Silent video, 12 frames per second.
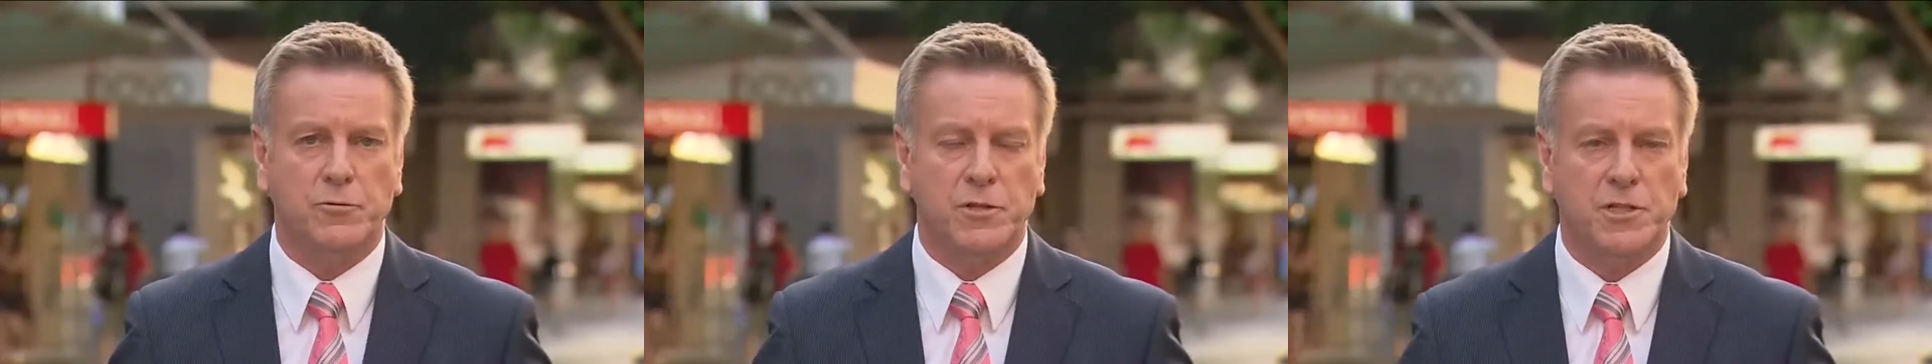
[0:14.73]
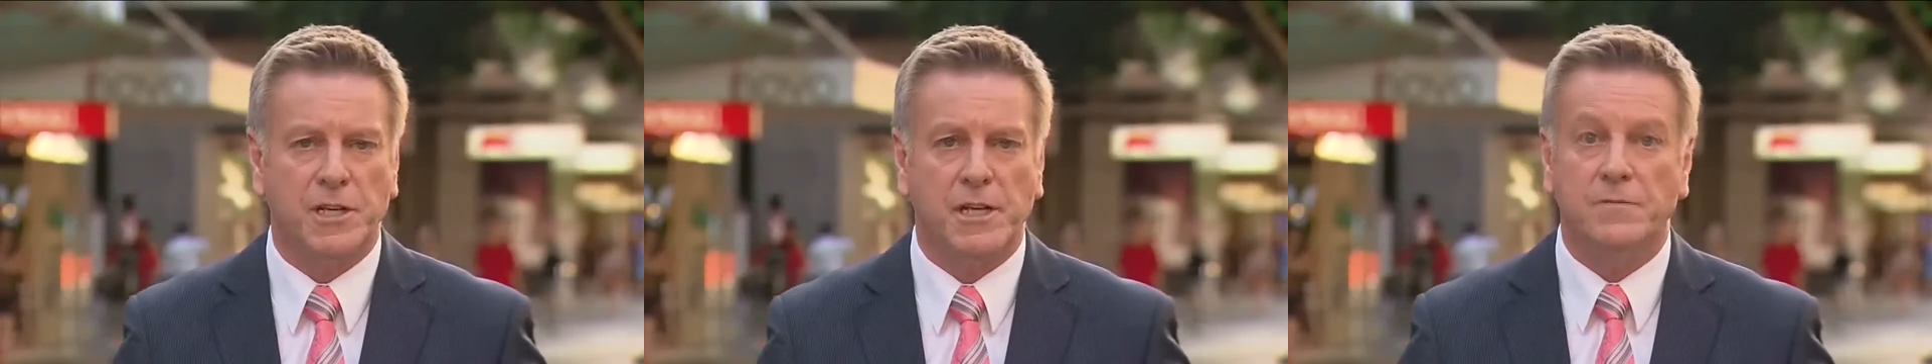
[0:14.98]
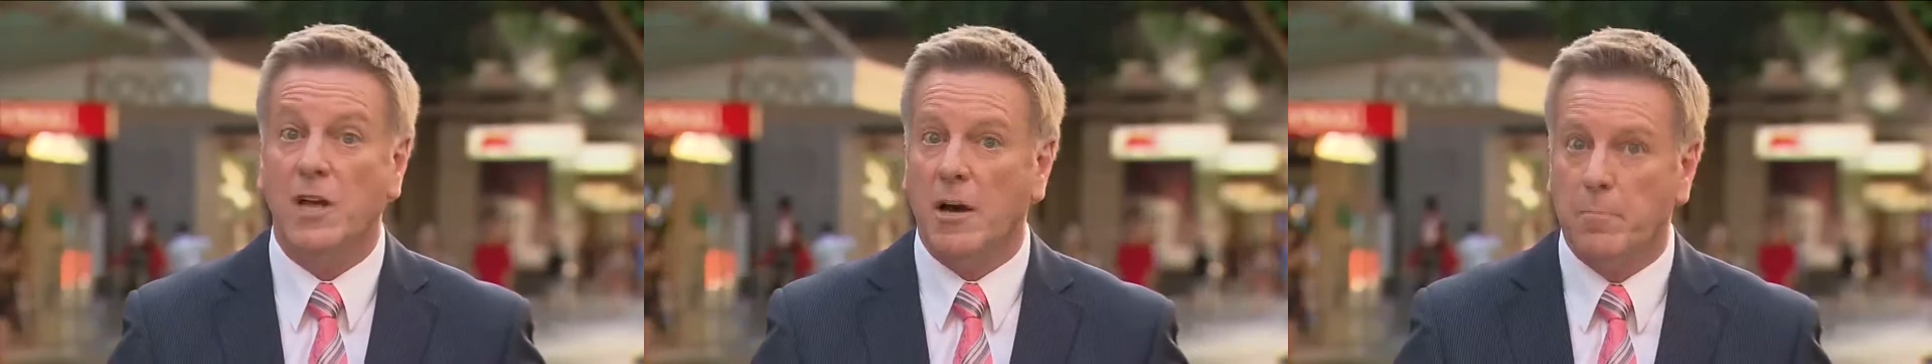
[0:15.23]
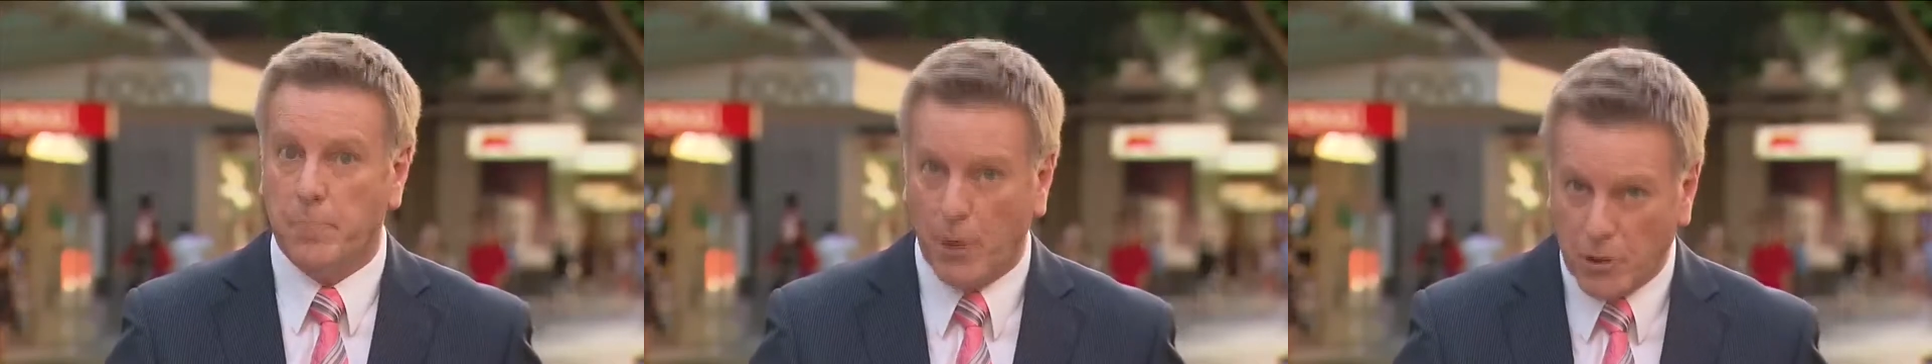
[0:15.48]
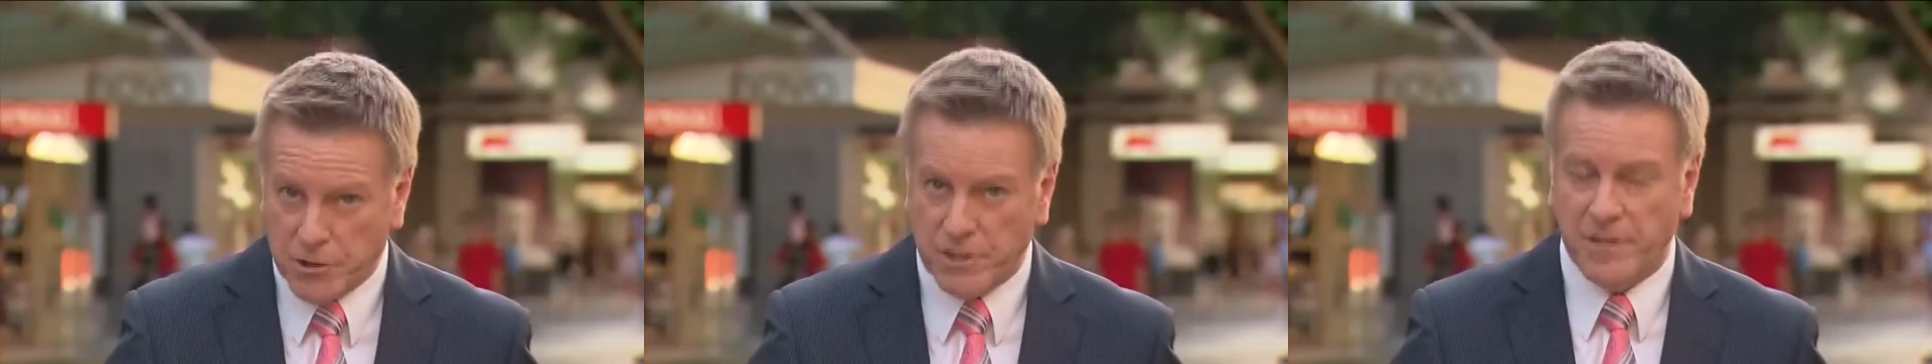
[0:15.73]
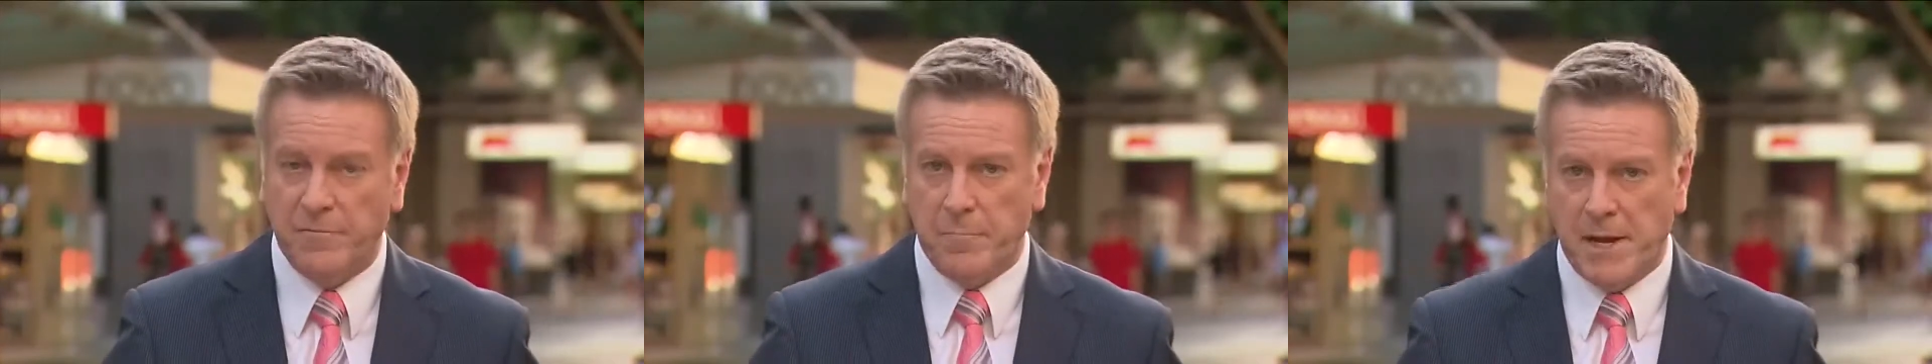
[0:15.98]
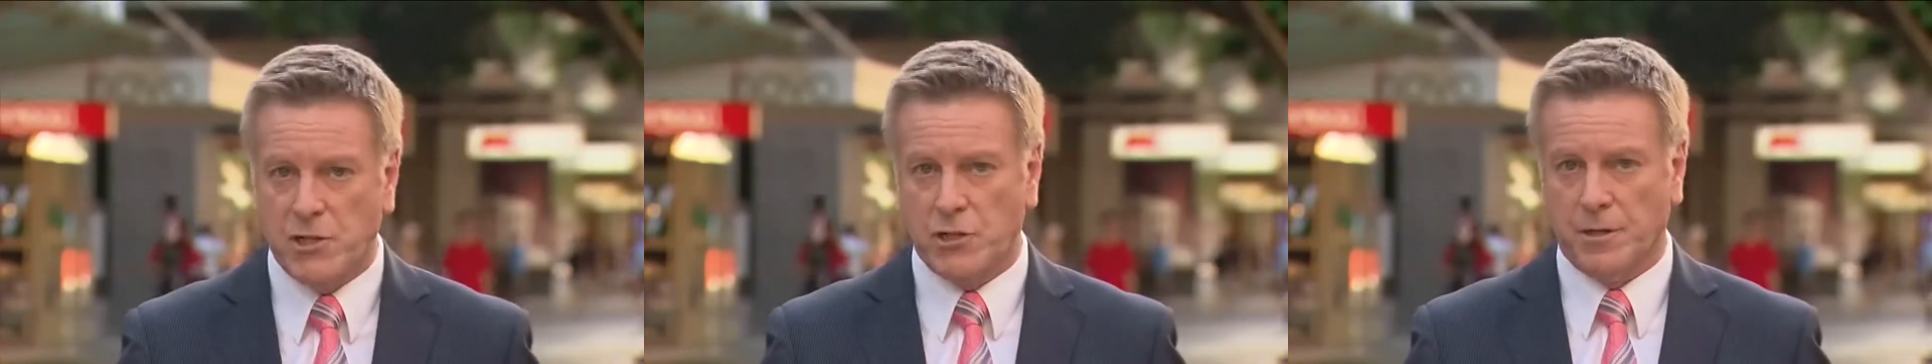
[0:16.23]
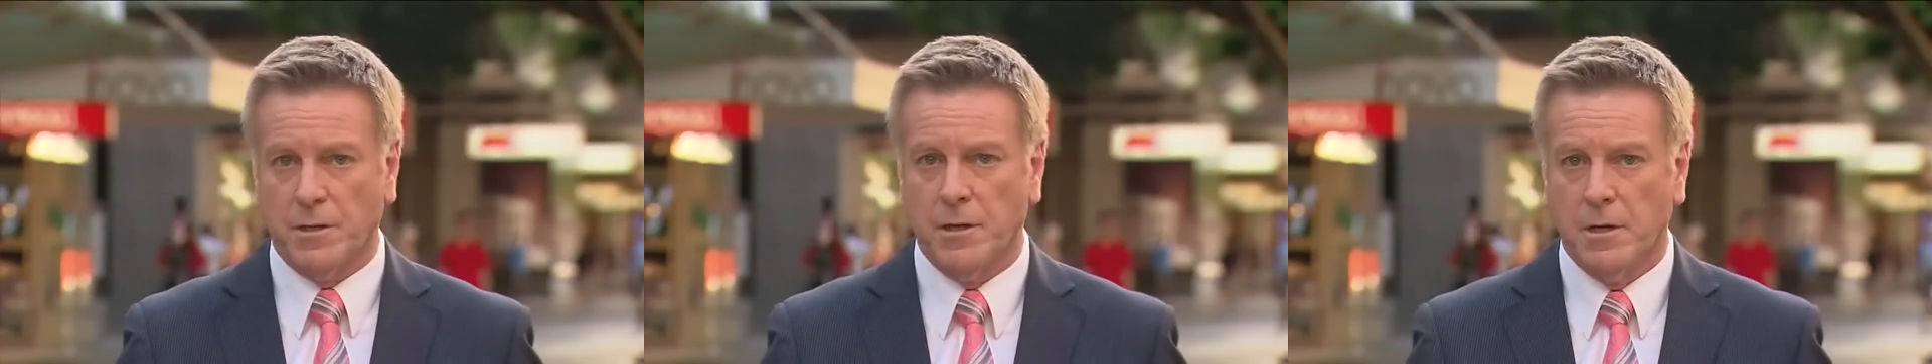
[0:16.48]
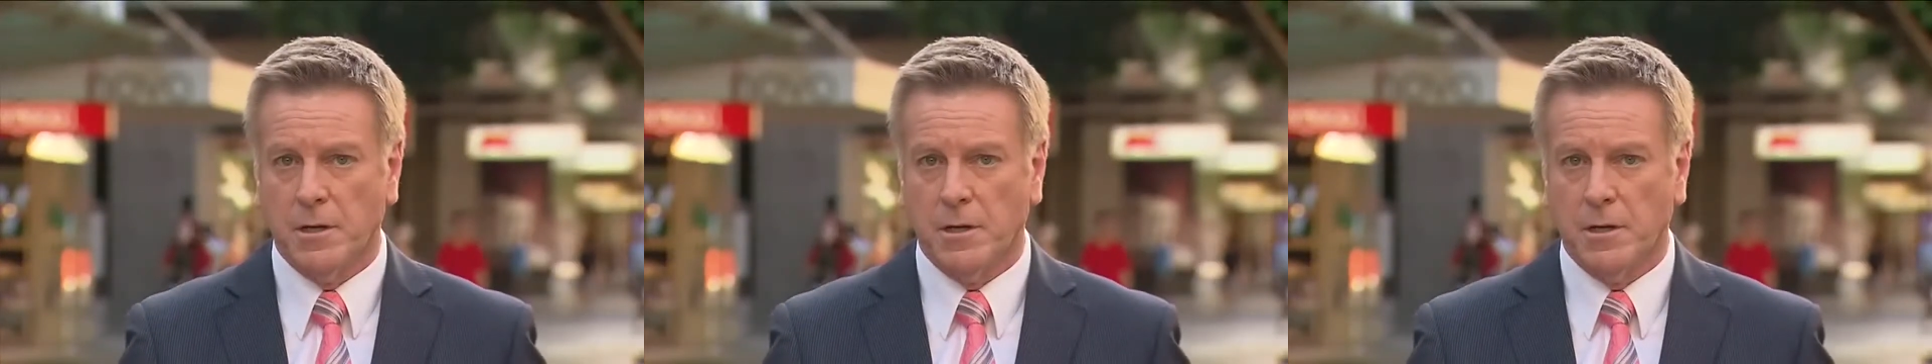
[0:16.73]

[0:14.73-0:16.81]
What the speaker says: receives a positive mention